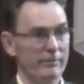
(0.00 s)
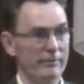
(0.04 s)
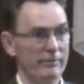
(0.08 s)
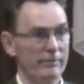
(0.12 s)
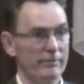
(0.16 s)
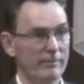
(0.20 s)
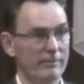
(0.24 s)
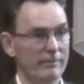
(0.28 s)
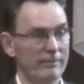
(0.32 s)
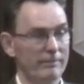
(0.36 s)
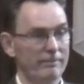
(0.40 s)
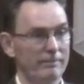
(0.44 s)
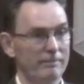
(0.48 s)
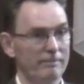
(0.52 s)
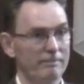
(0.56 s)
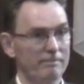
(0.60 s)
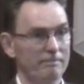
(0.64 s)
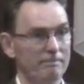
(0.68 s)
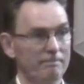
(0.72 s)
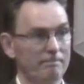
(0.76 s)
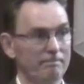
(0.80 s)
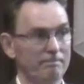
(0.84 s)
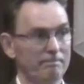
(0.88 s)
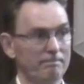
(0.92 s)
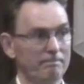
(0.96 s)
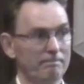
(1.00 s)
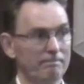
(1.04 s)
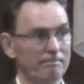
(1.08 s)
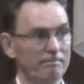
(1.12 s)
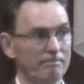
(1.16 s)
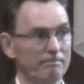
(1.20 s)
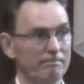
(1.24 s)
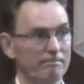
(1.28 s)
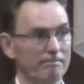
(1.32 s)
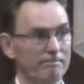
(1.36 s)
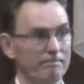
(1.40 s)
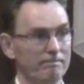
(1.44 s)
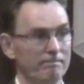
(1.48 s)

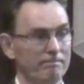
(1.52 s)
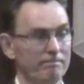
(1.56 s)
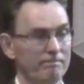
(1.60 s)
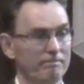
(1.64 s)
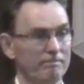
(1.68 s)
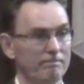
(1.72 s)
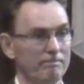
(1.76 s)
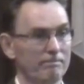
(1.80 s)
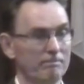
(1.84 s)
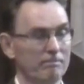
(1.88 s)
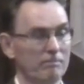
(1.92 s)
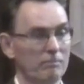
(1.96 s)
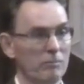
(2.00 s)
(no one is talking)